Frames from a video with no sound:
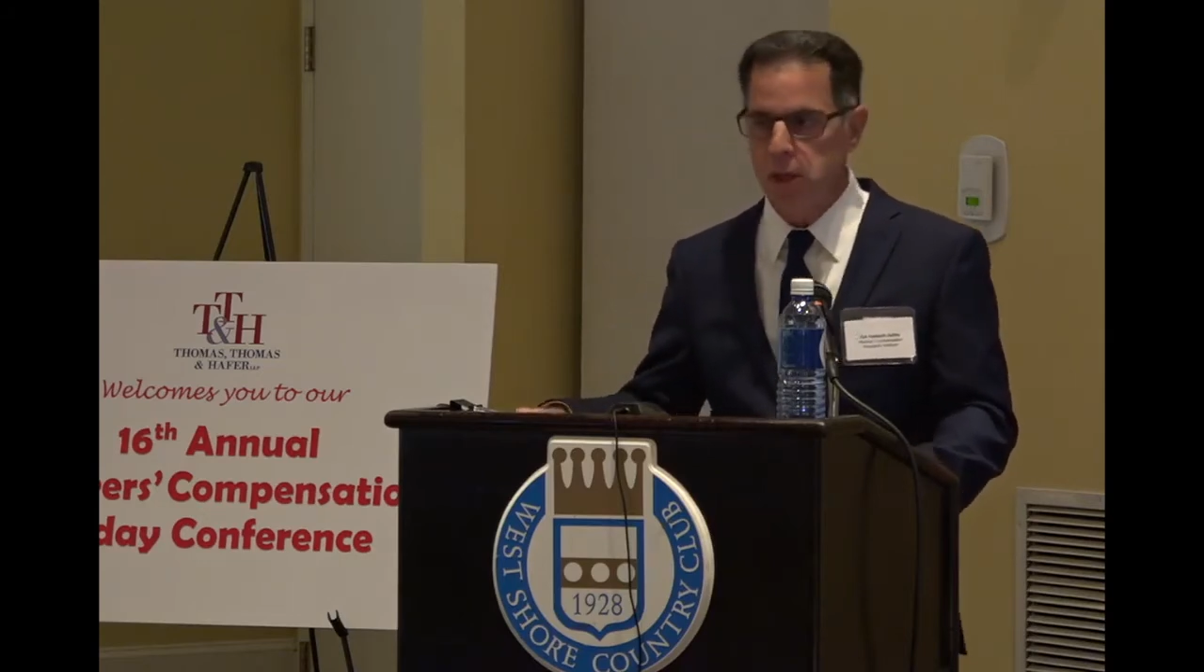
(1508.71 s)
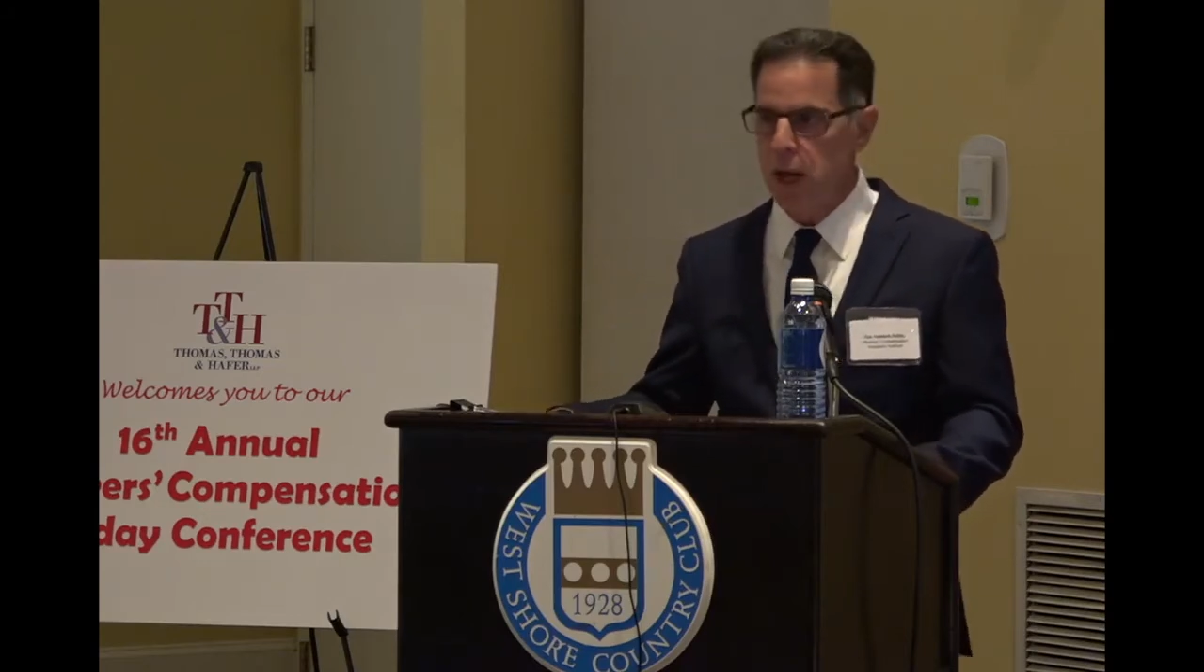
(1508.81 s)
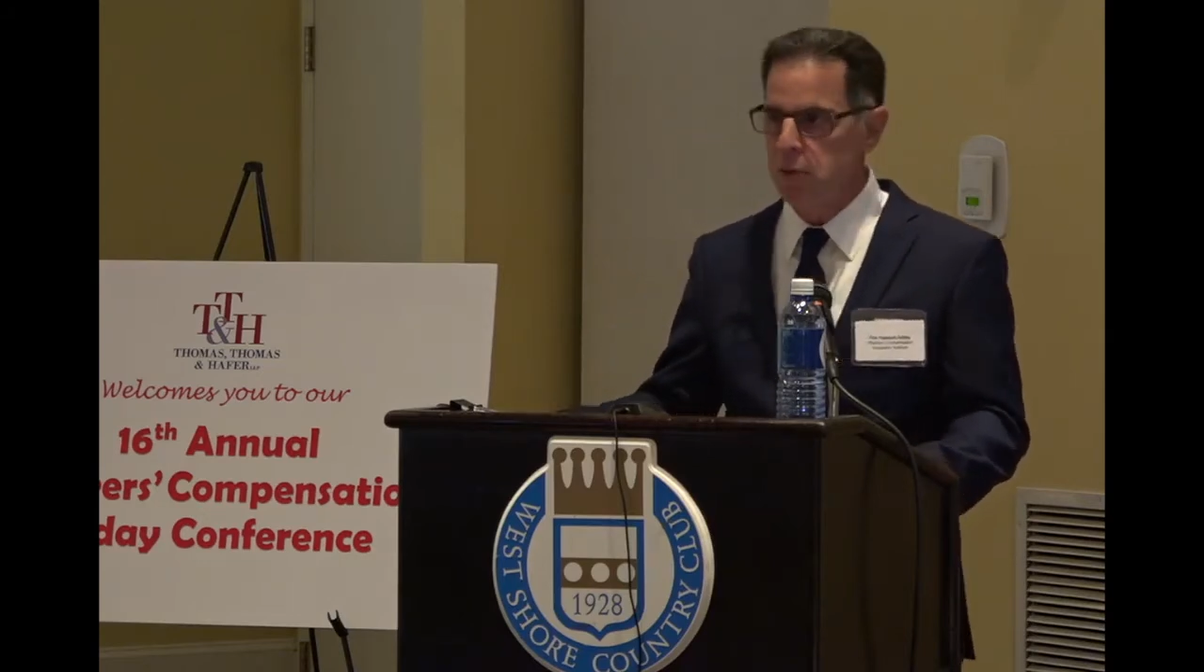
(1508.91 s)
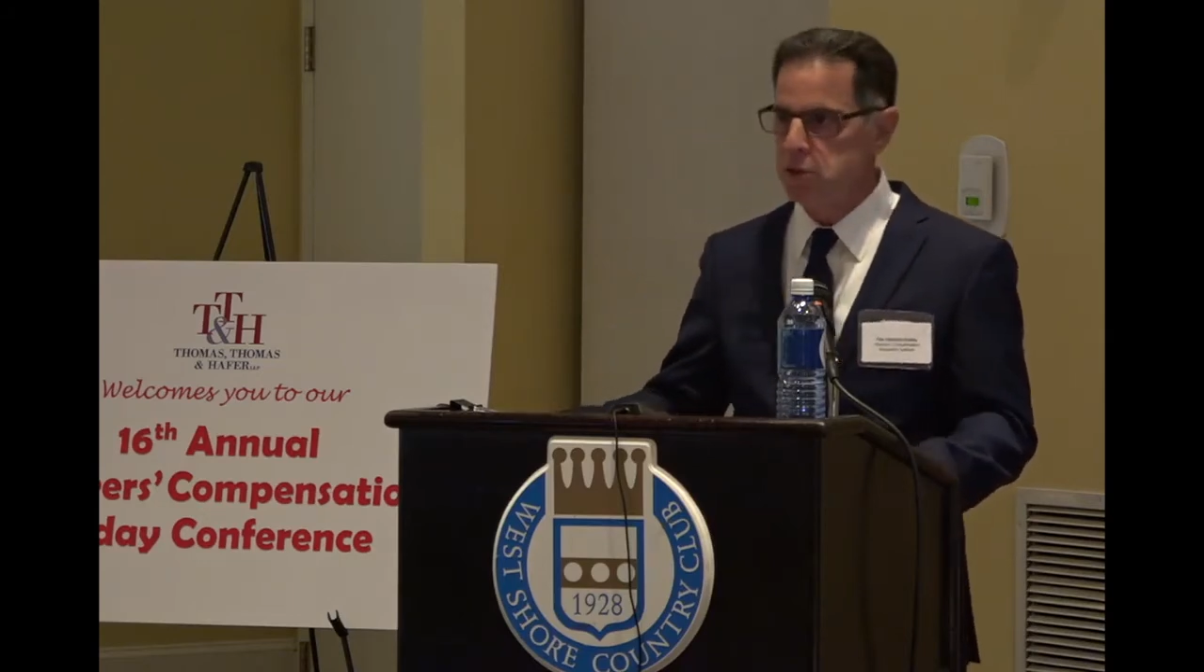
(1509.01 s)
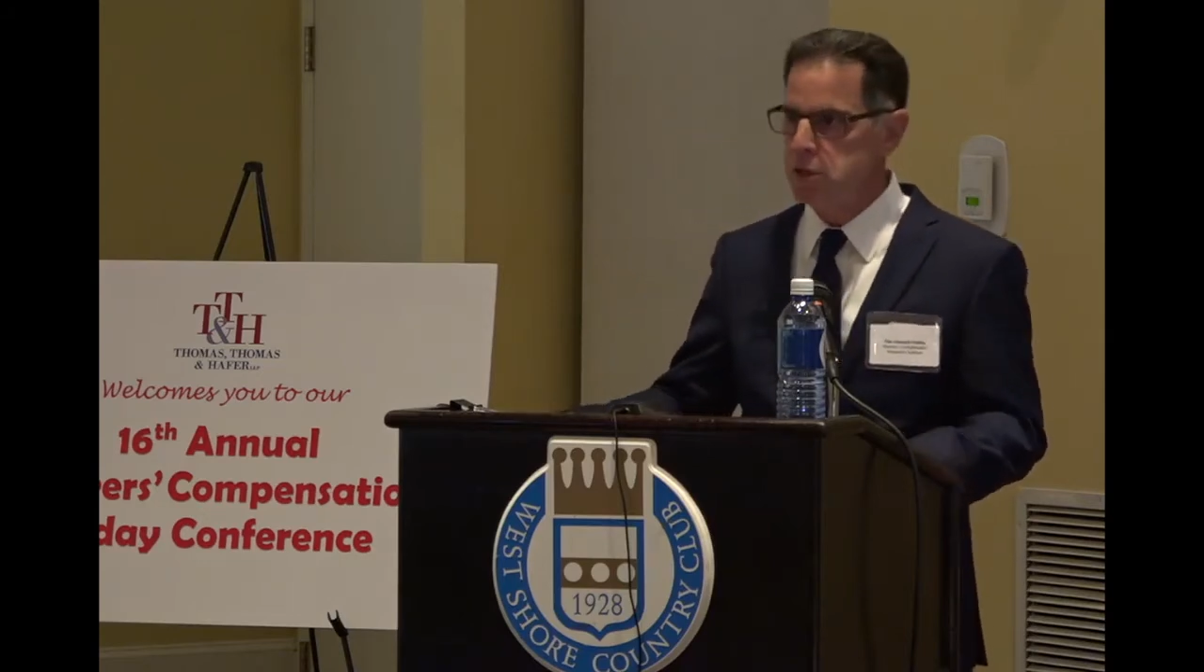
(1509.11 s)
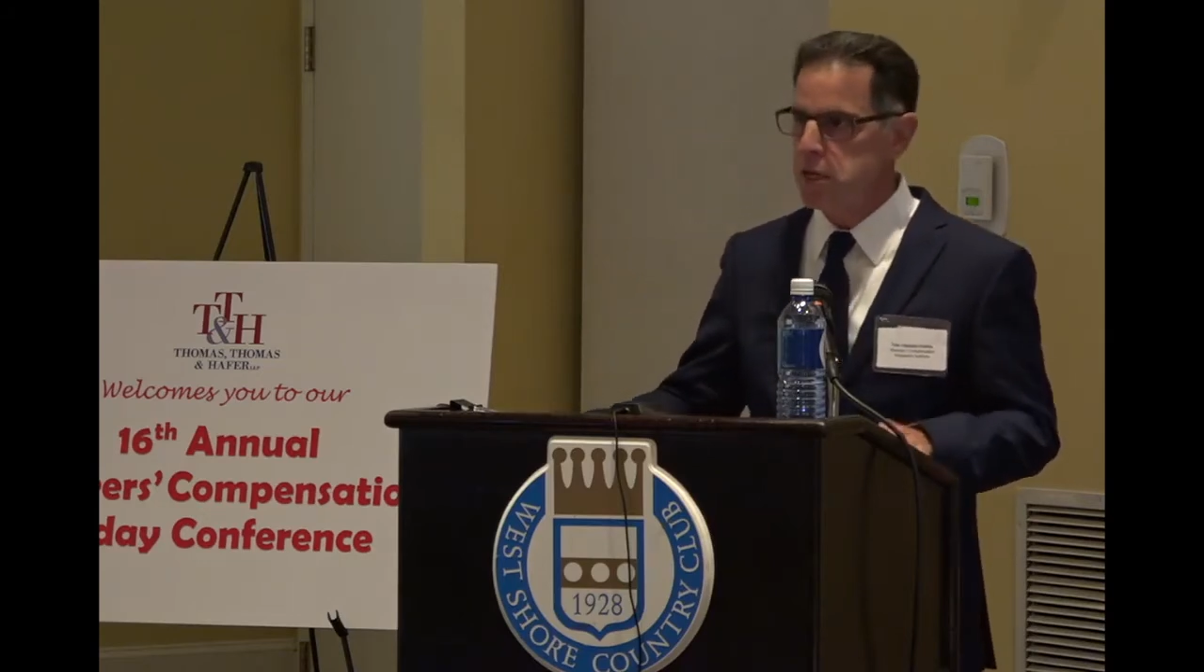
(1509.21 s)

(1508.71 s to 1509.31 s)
and I was